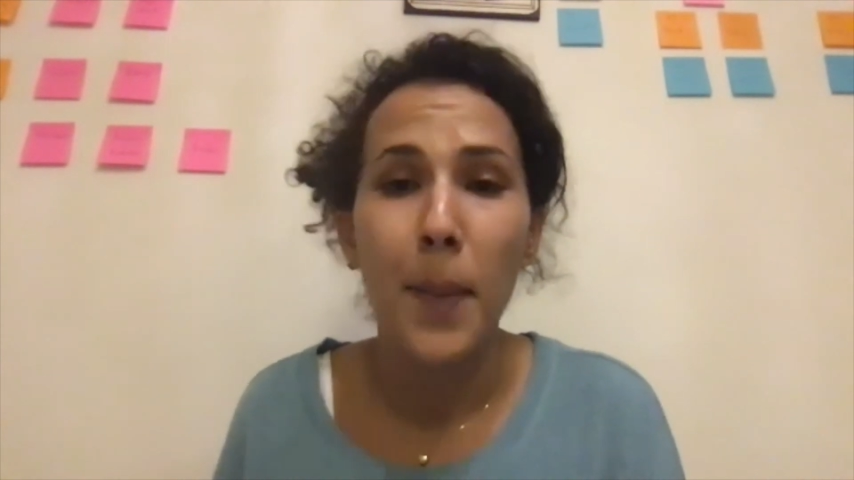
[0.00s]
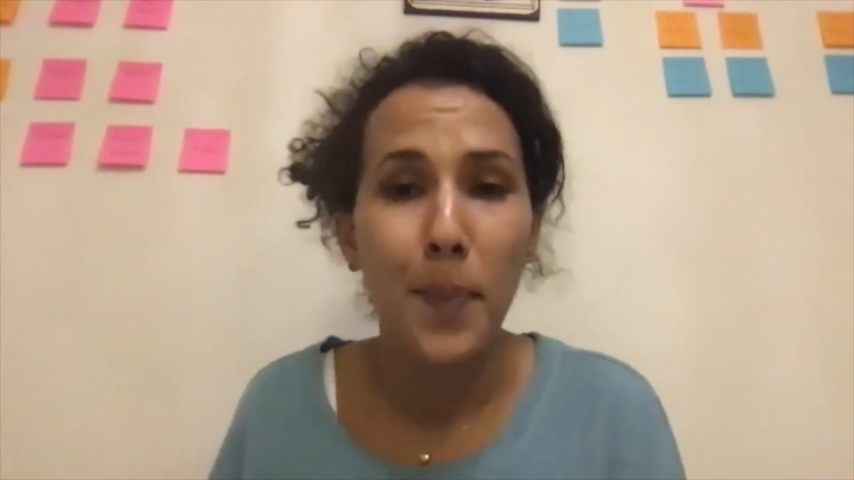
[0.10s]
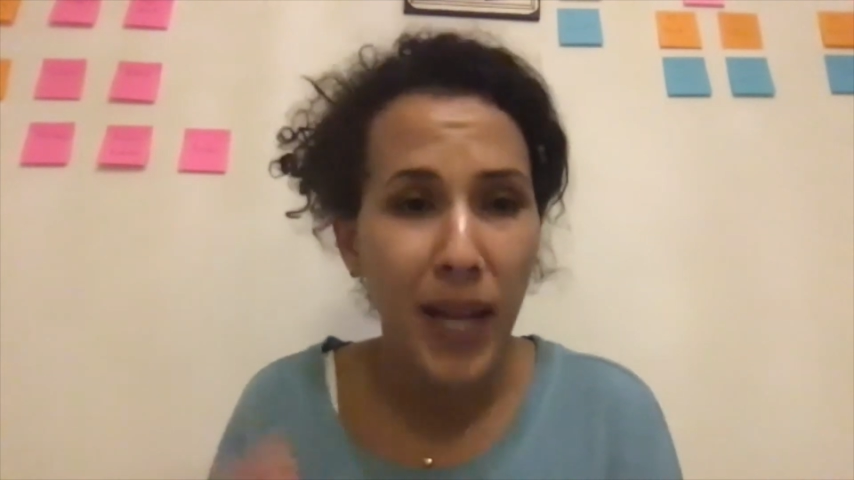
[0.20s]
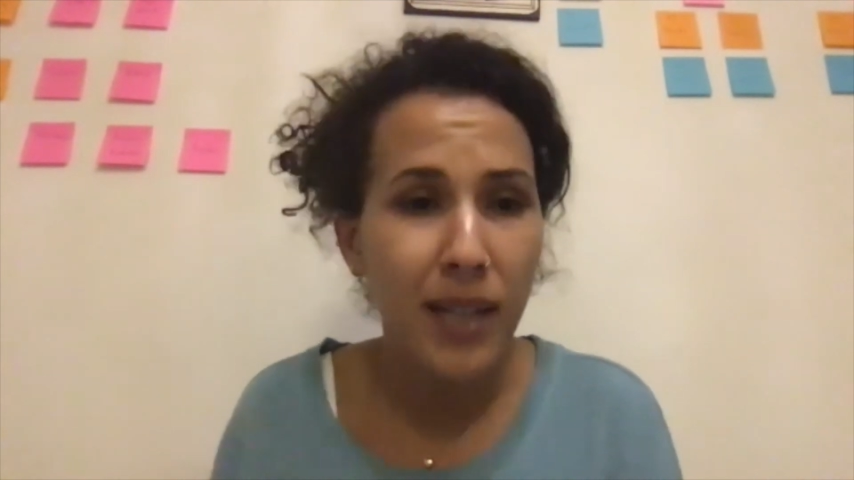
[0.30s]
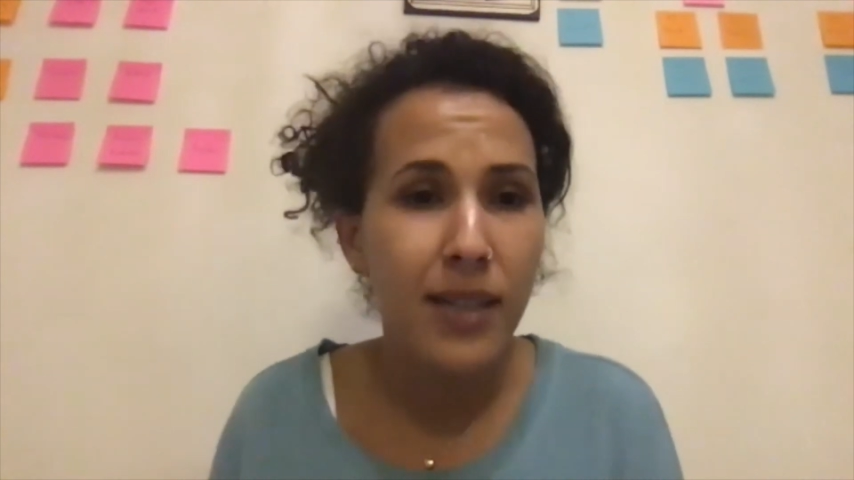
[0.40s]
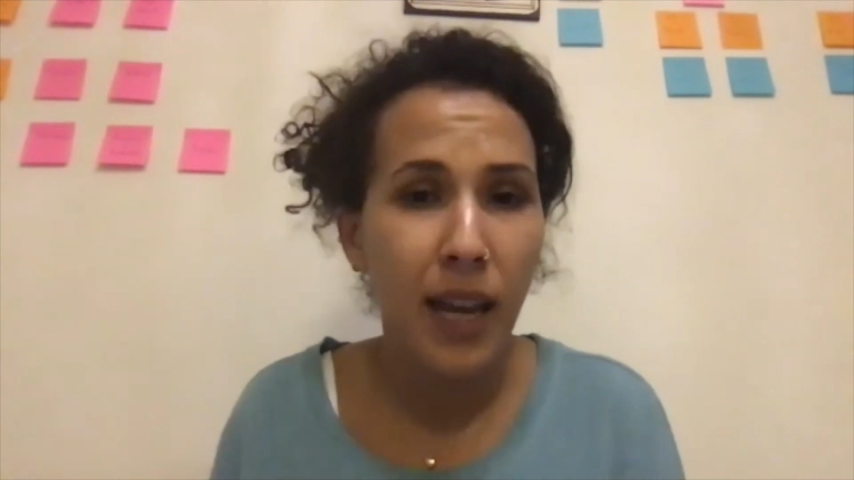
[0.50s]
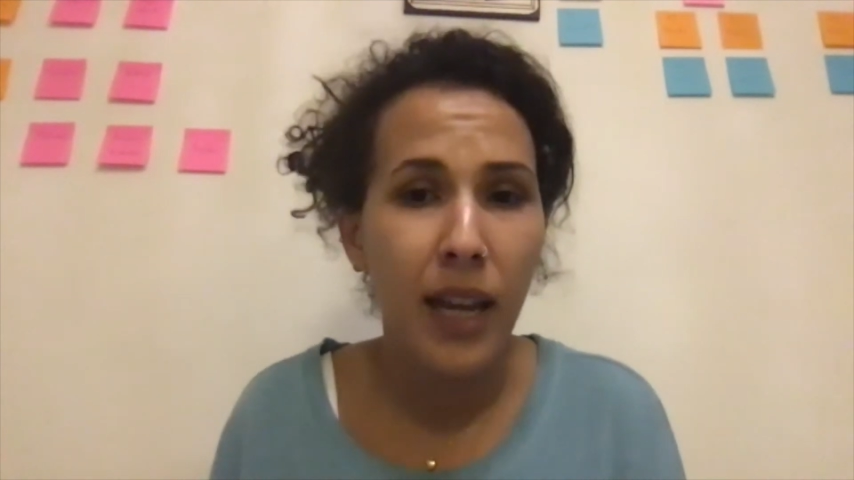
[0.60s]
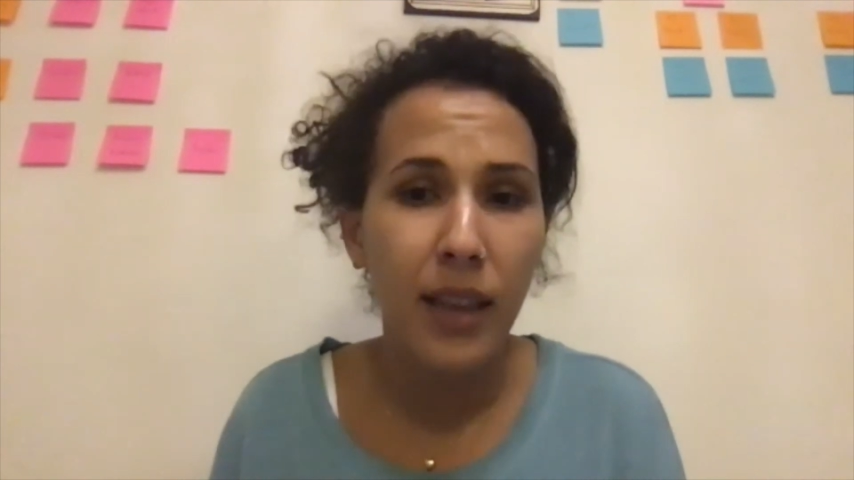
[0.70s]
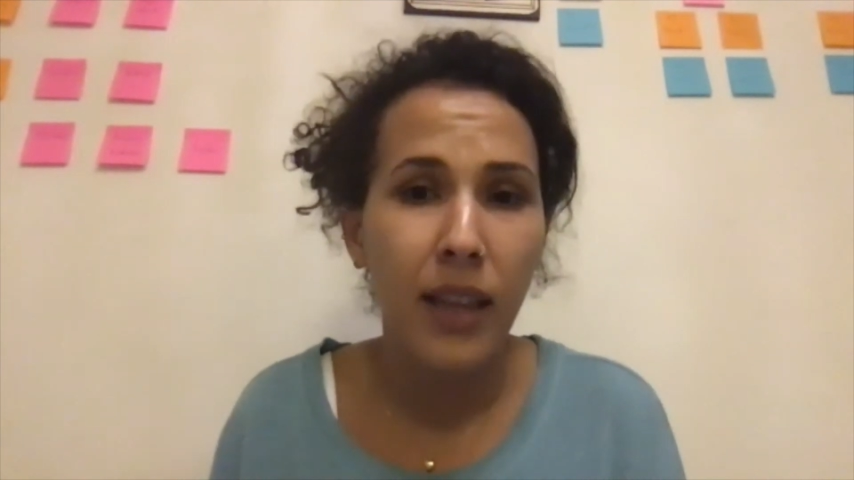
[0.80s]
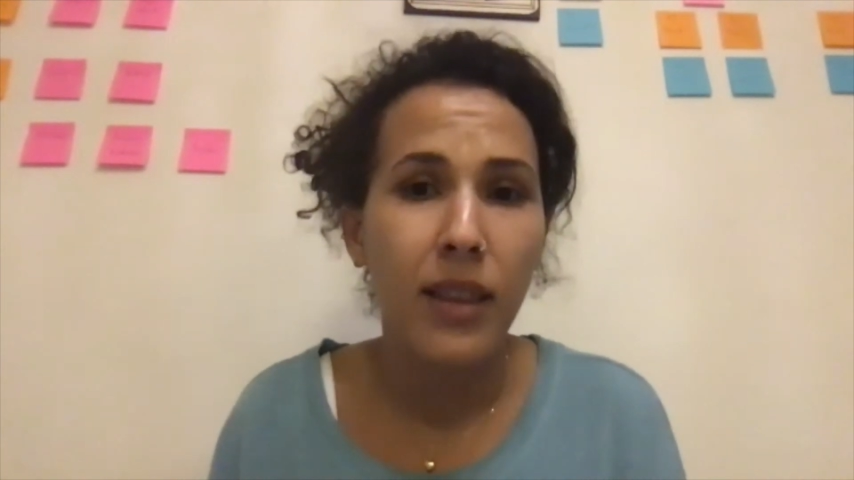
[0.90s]

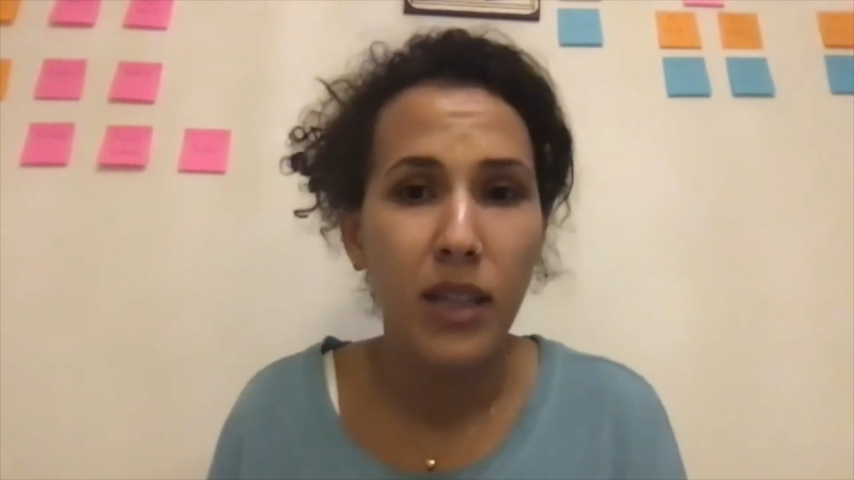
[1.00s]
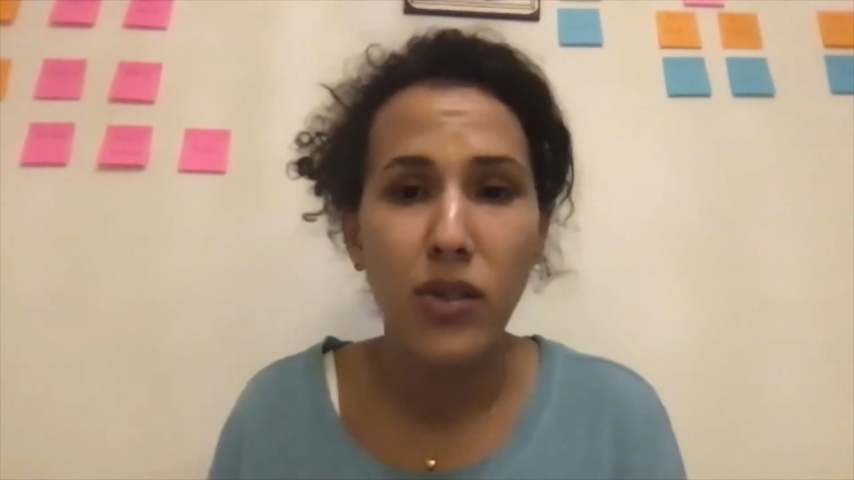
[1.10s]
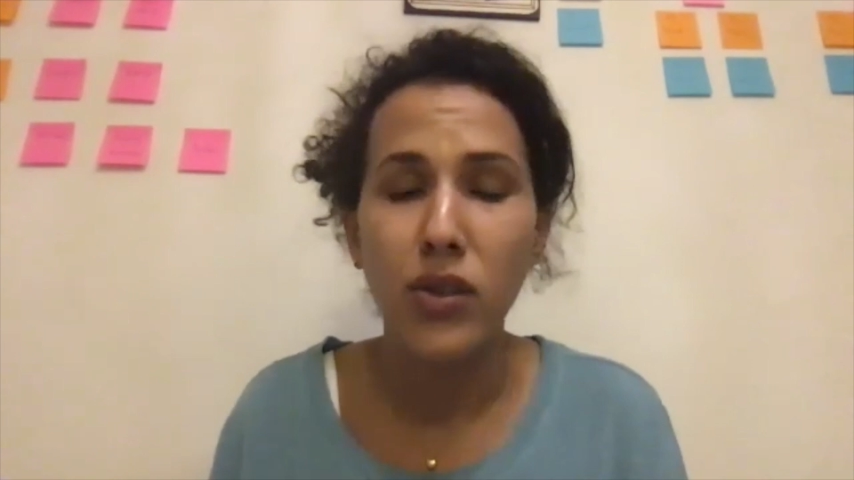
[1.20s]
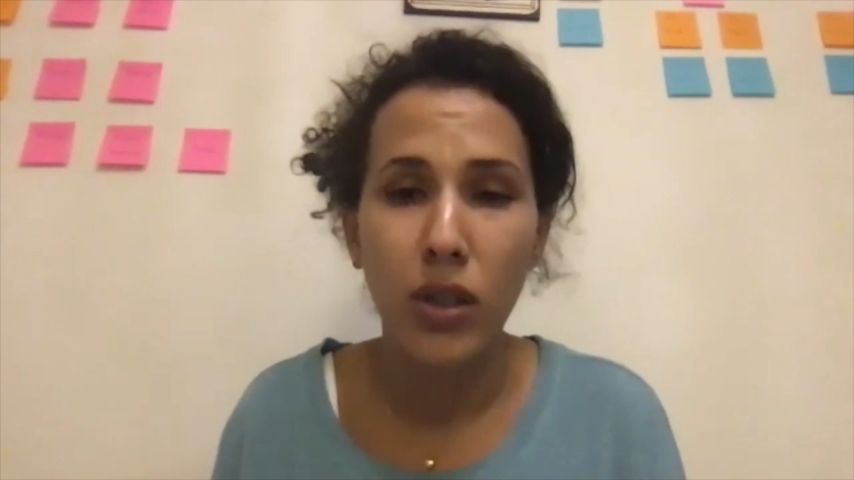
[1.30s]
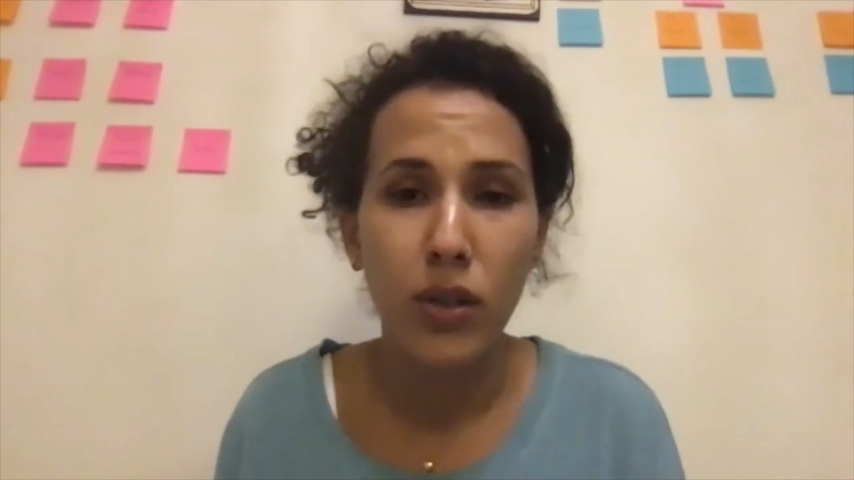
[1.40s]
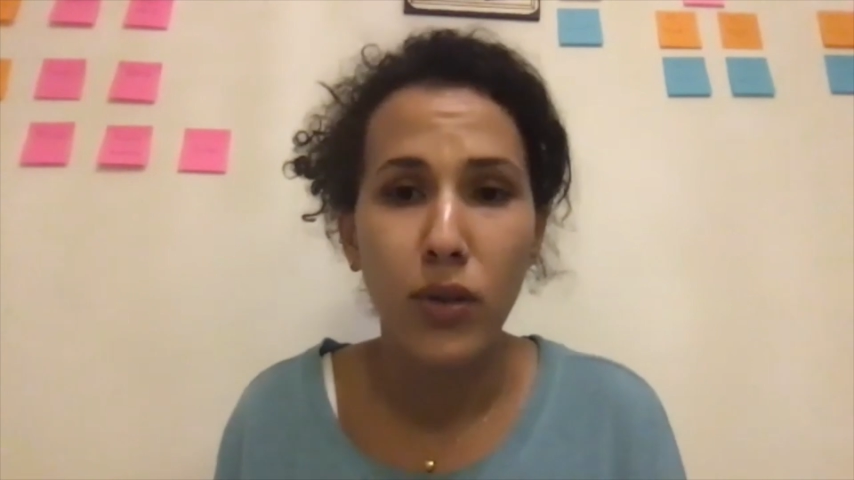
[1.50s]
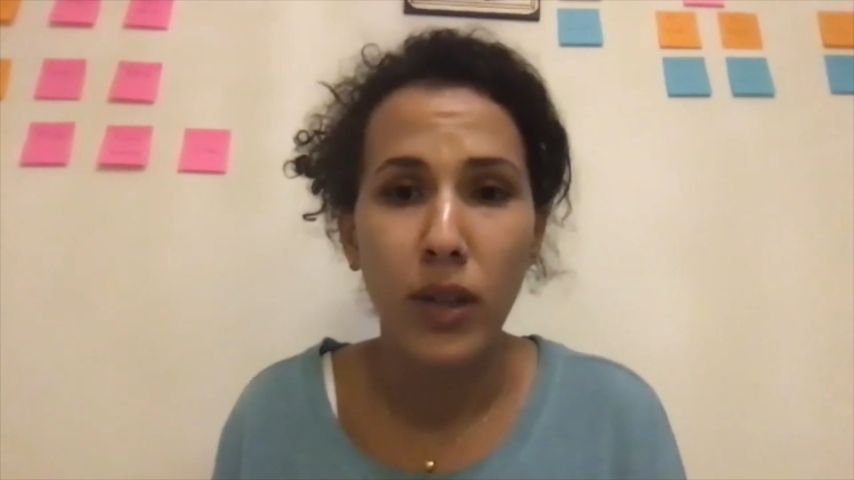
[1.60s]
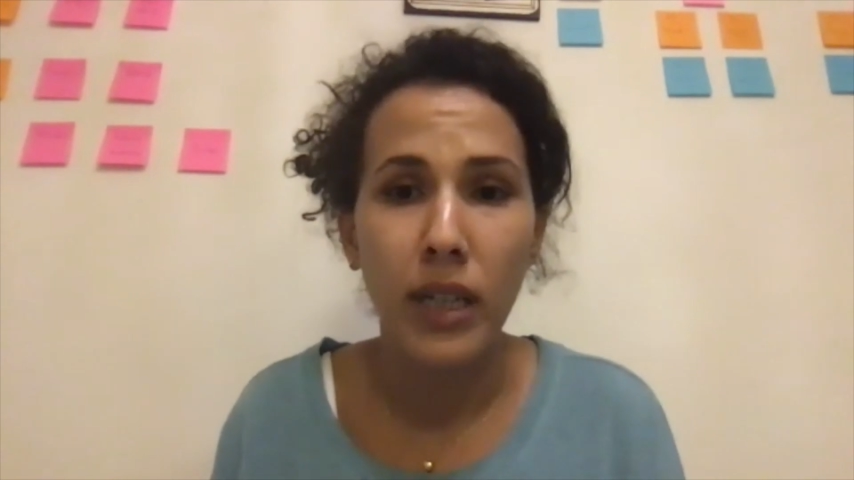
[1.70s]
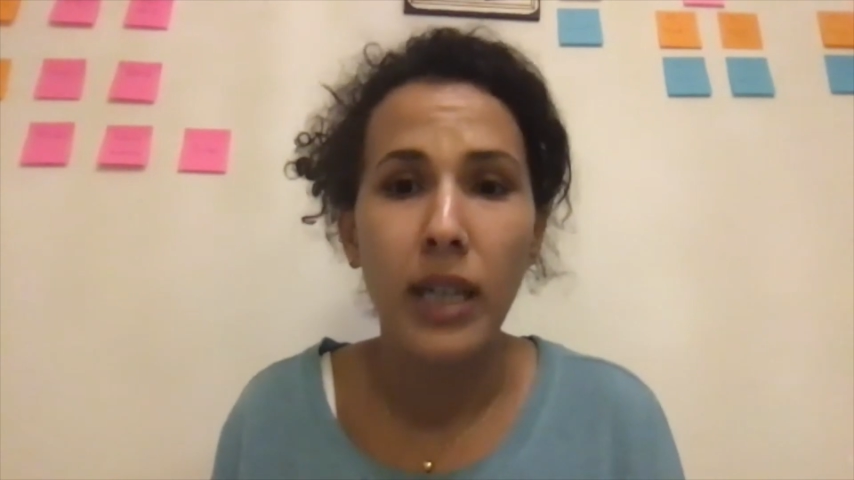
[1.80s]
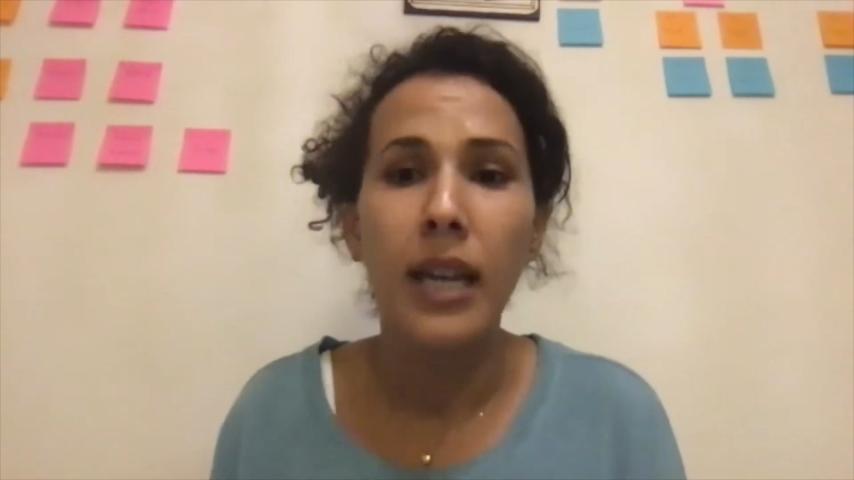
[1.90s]
maintain that these children